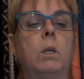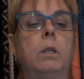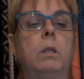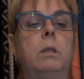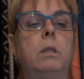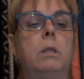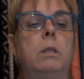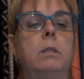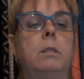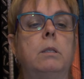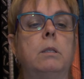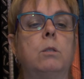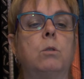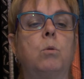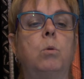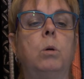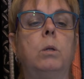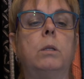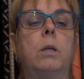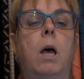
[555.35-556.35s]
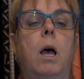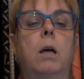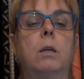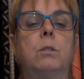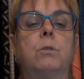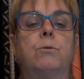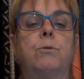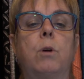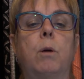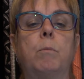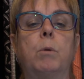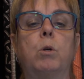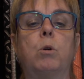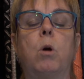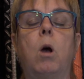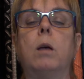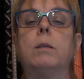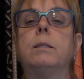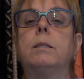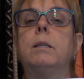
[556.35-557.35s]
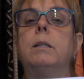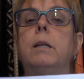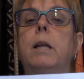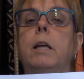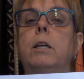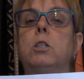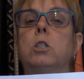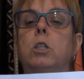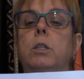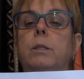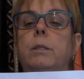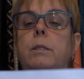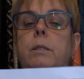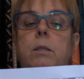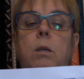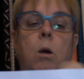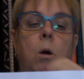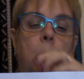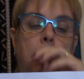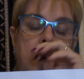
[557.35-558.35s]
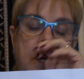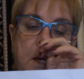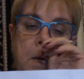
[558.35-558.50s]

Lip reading: this is quilt hugs from across the nation. So